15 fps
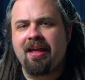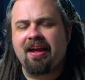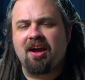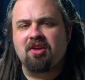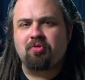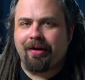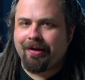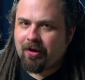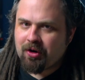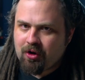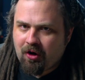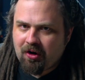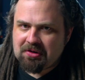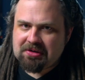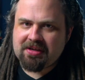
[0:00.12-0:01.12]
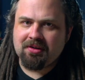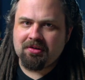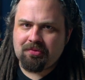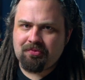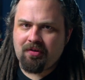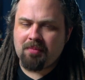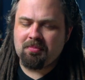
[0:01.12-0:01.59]
Hey guys, Ryan Earnhardt
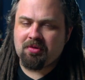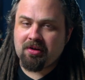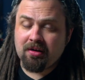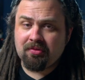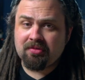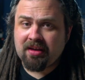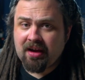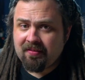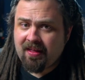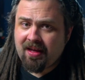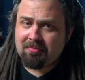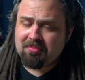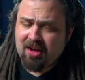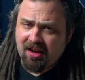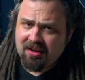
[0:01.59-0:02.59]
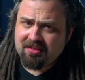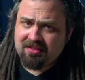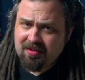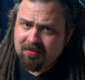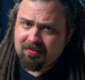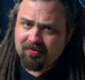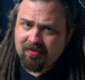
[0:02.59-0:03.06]
here from
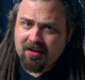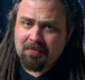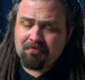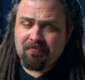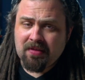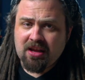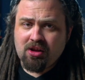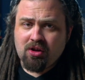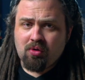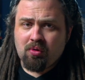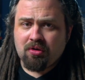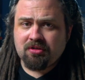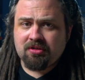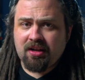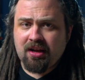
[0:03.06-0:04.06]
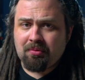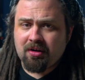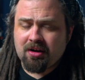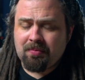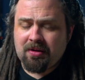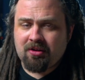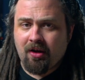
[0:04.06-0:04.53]
CreativeSoundLab.tv. Well, today we're
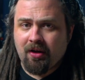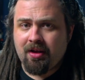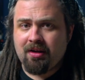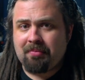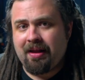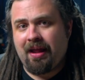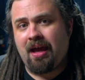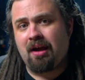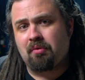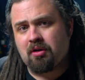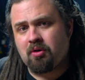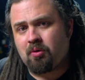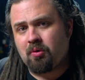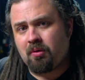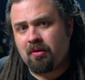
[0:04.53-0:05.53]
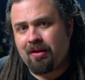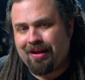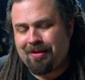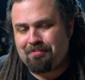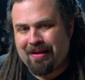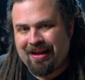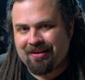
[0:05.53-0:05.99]
going to be talking about how to record
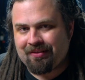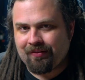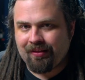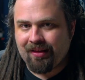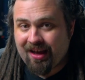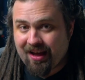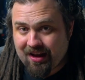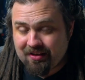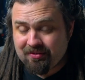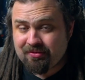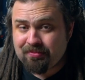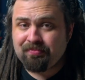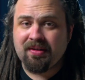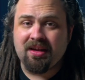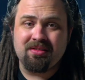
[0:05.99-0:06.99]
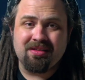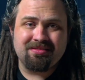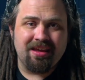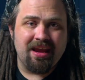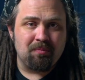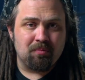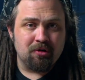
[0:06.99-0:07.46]
a band live in the
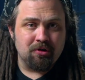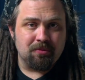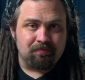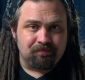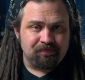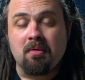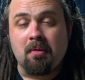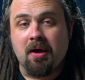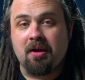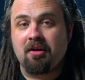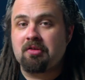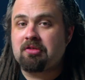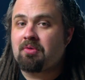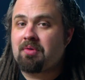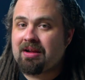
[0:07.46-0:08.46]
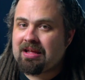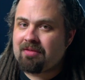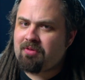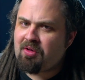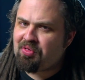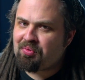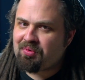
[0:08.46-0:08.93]
same room. And I also want to
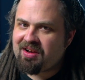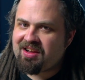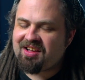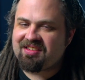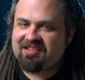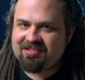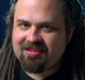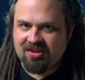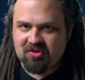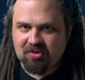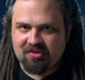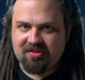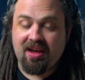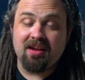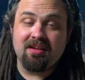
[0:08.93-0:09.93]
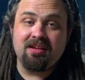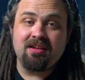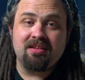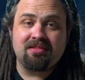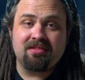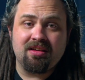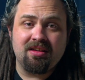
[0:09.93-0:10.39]
give you three essential
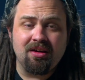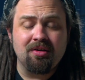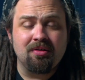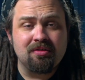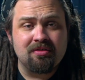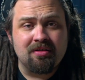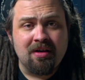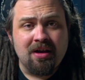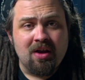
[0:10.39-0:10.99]
techniques to use